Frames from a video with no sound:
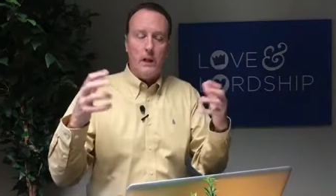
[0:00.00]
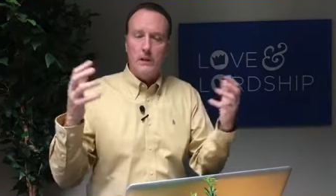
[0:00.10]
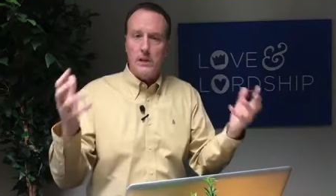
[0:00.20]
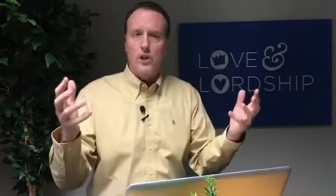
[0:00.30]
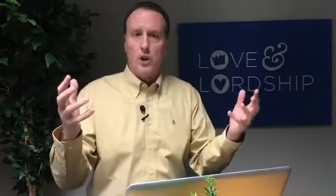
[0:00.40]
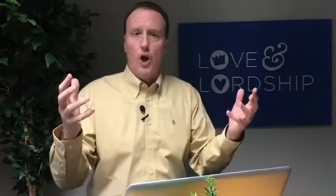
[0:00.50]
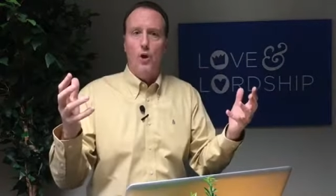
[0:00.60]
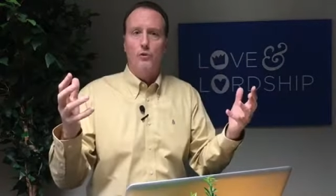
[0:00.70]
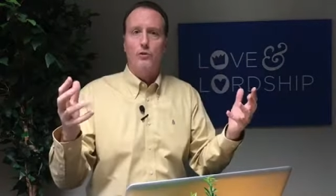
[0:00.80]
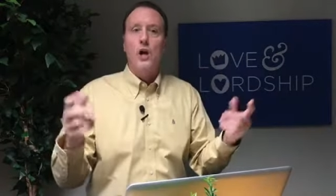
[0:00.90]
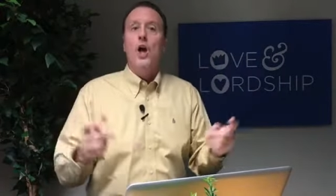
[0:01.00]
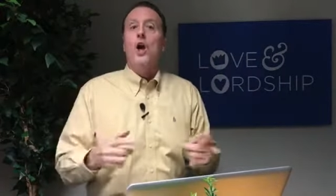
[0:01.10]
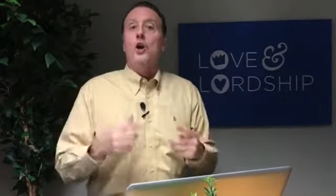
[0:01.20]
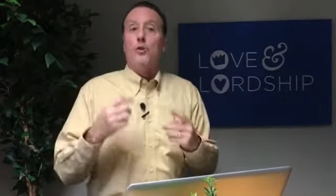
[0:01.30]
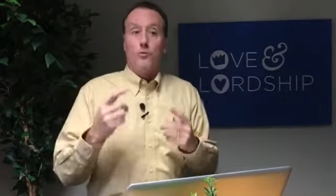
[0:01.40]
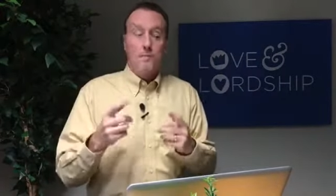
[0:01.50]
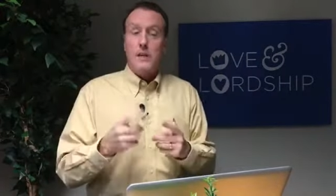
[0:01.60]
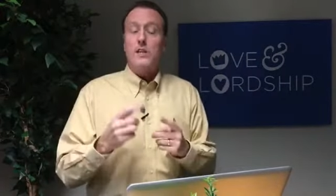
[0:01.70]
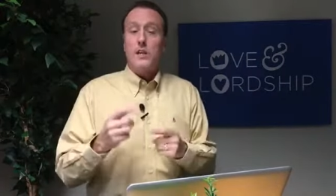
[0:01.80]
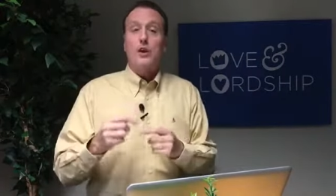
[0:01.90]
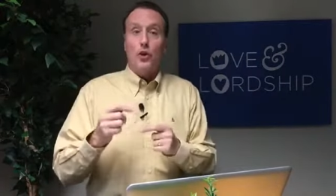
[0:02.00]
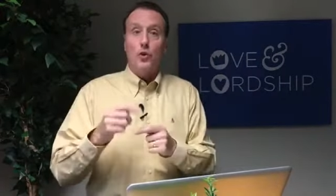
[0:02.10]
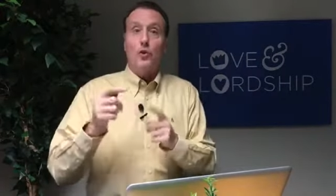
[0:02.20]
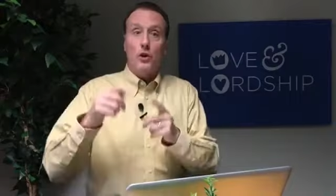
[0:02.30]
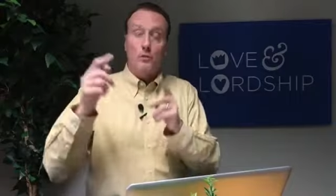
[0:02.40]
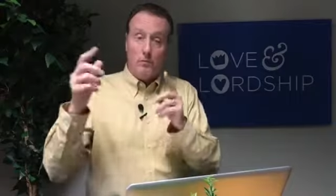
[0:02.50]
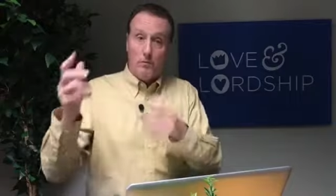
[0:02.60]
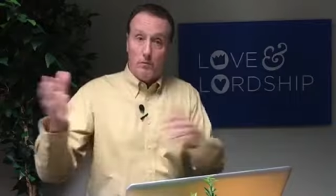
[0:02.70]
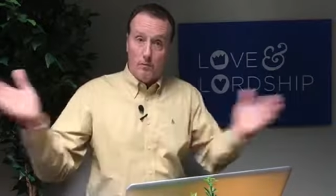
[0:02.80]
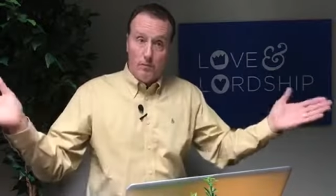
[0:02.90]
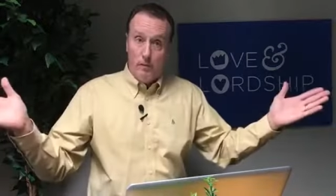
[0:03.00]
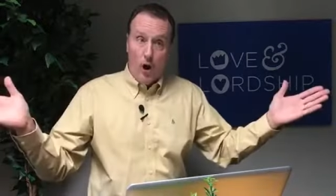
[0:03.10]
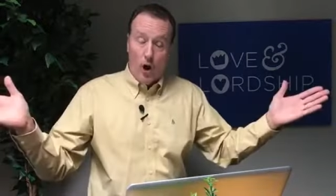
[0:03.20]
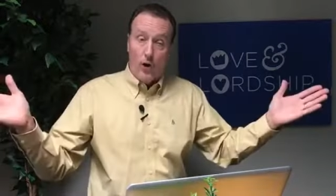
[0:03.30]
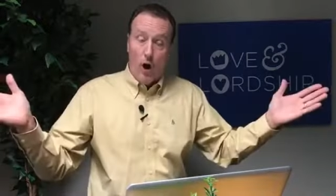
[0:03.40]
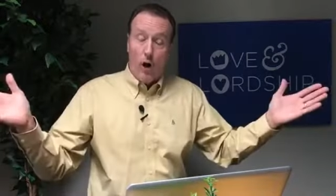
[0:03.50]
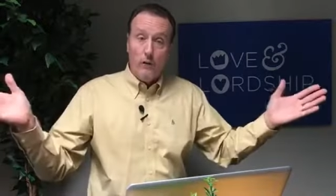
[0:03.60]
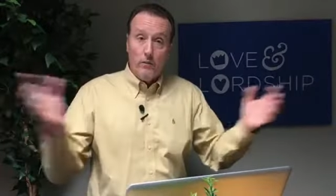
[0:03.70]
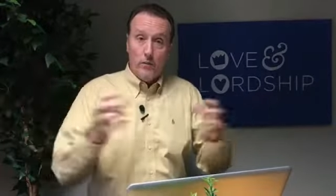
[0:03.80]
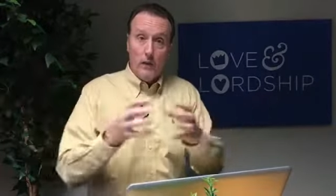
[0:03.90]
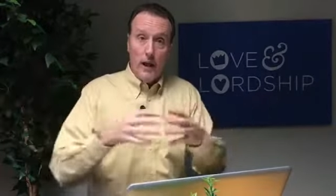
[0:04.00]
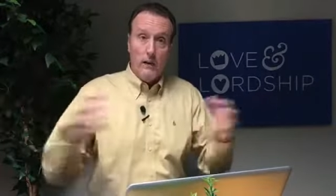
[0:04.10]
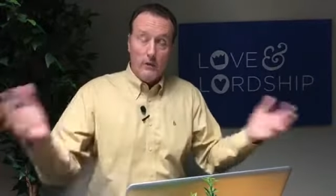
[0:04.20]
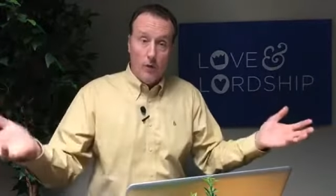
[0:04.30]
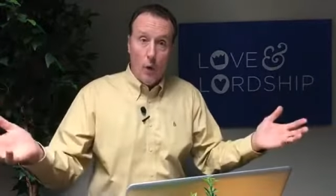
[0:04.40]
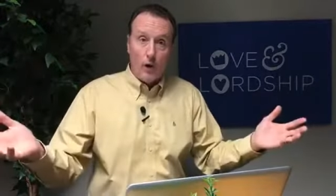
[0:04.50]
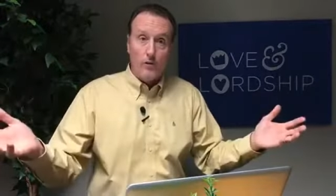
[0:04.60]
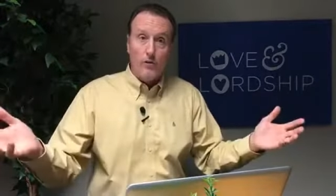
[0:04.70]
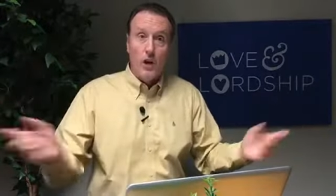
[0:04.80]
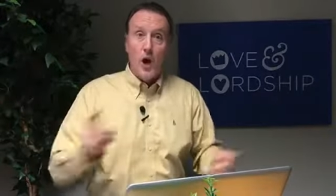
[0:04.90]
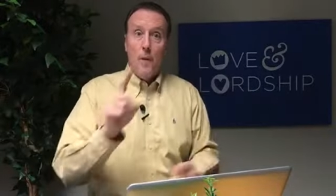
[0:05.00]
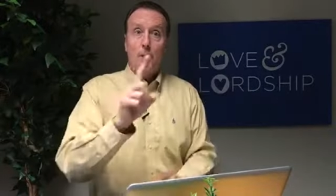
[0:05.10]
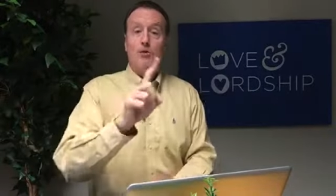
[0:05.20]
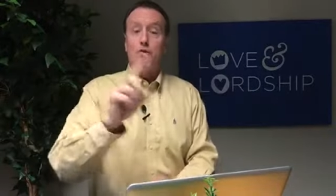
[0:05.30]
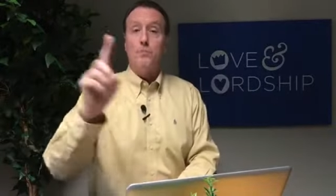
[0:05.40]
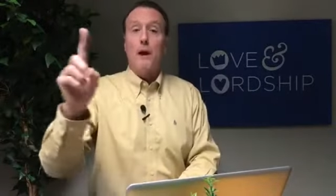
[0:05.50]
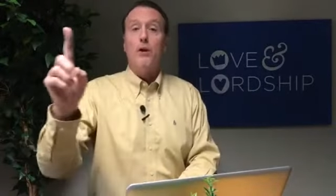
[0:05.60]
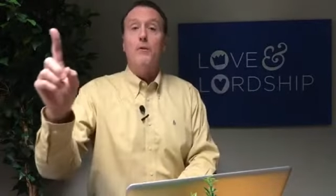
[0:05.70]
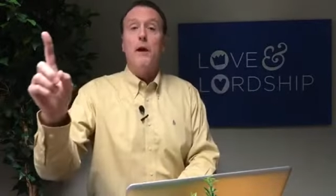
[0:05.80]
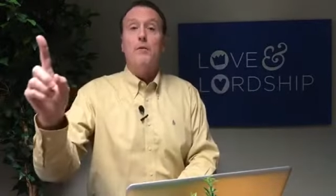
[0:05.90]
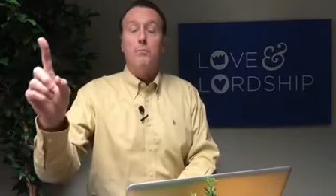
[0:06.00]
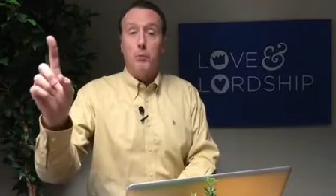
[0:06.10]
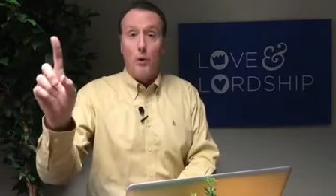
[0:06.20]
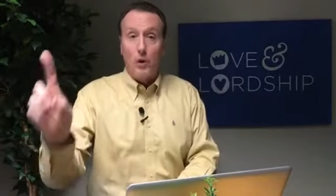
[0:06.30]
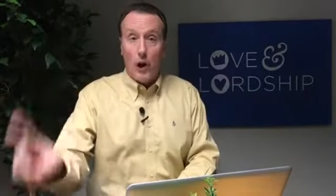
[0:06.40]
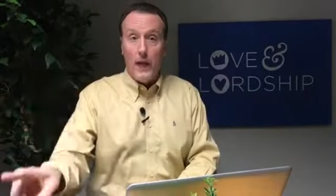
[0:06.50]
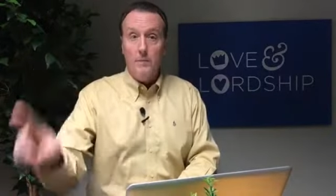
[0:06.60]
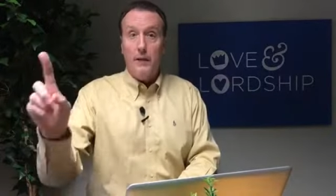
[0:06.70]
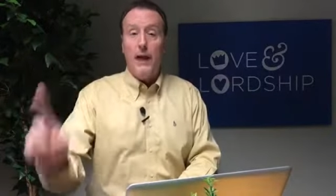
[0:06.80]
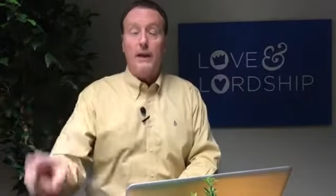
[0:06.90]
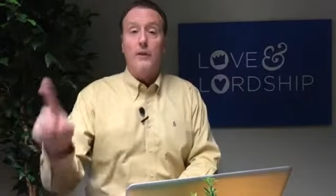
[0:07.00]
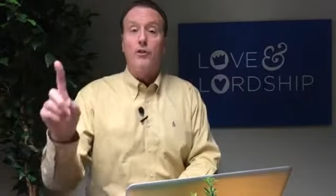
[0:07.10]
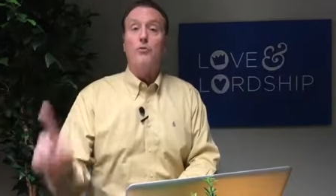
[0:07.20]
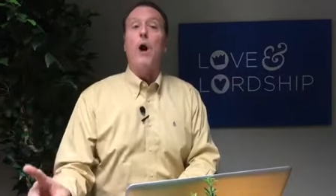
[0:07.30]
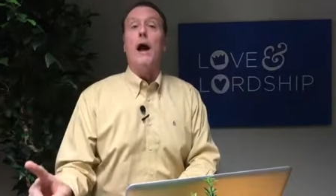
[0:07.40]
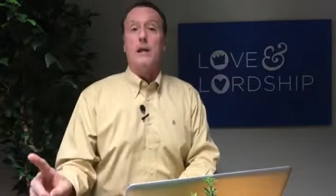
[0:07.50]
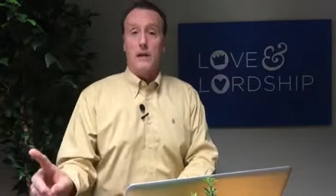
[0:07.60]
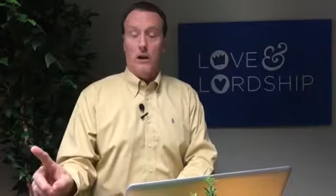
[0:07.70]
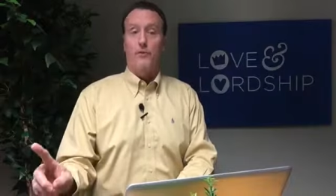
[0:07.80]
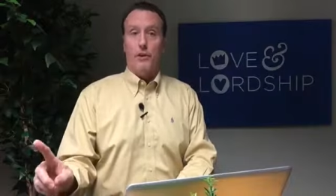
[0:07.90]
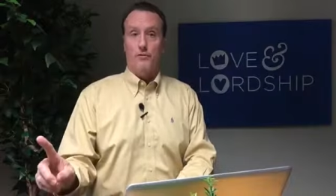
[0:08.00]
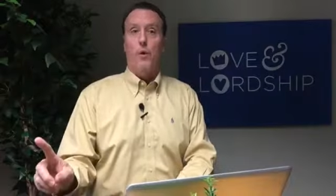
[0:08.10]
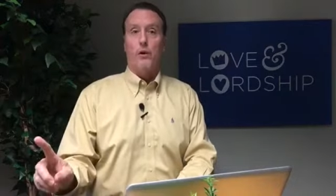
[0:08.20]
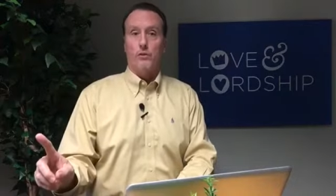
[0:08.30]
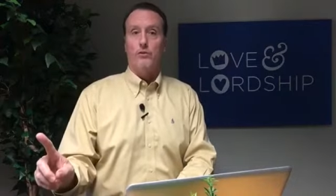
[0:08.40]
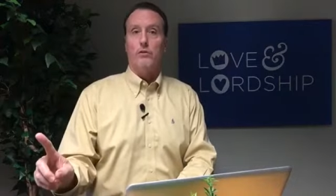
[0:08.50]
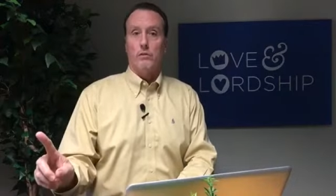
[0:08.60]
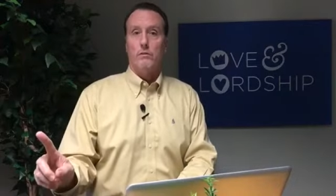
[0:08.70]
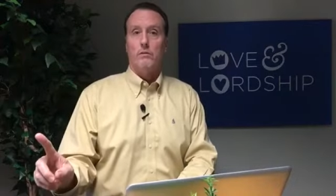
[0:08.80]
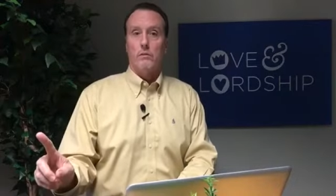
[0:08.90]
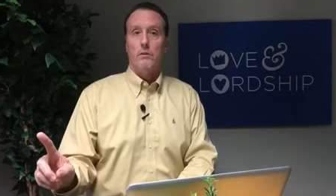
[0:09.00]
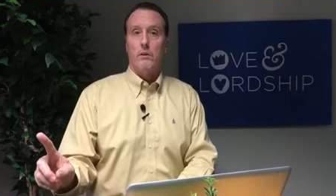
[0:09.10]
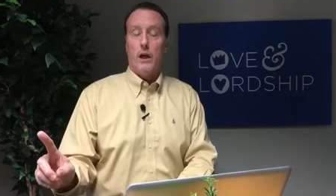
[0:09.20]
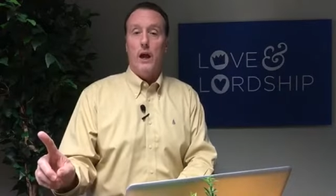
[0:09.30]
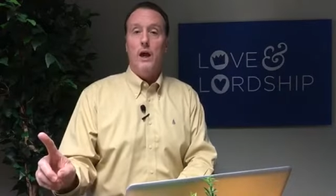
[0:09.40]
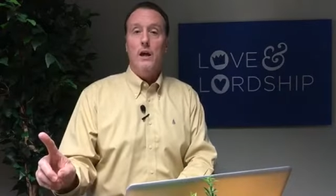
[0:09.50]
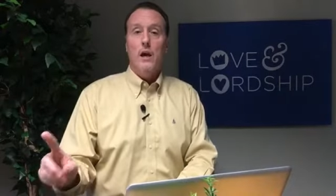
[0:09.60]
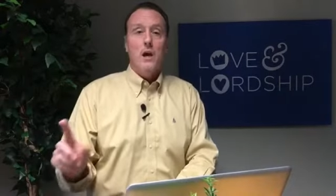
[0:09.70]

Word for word: disclosed, means that you could hard heart and divorce, but you better proclaim that in the writing of divorce, okay?